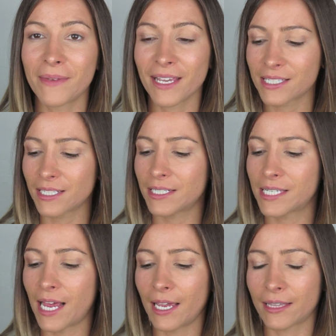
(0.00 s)
next going
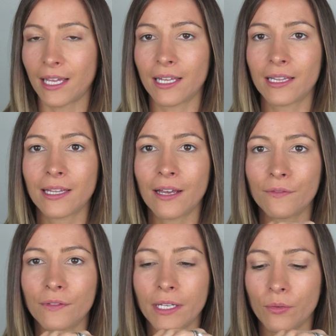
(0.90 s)
to take that
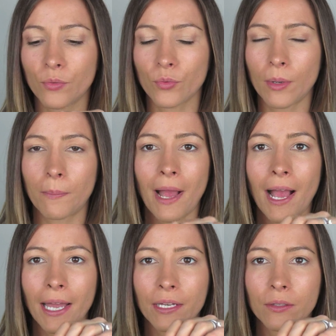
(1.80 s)
lovely
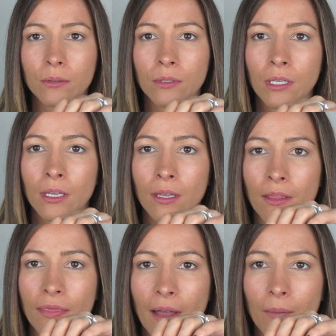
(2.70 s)
pale,
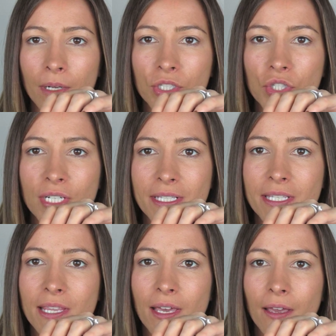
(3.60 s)
that one
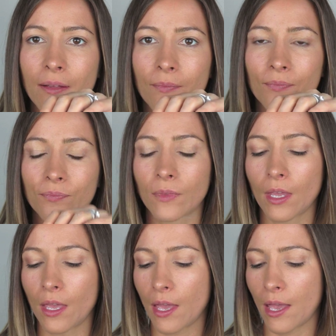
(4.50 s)
just there,
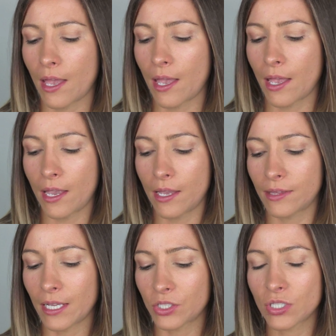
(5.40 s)
and
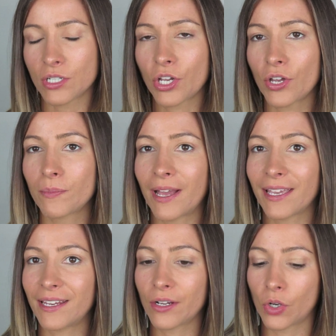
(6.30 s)
that's just going to go in
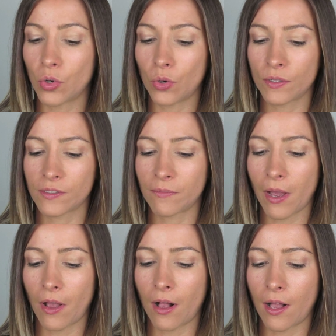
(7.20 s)
my inner corners of
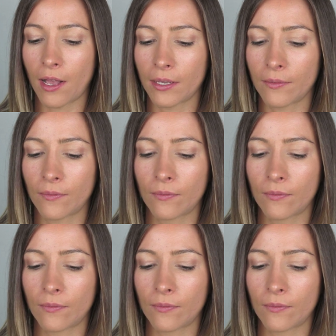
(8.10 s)
my eye.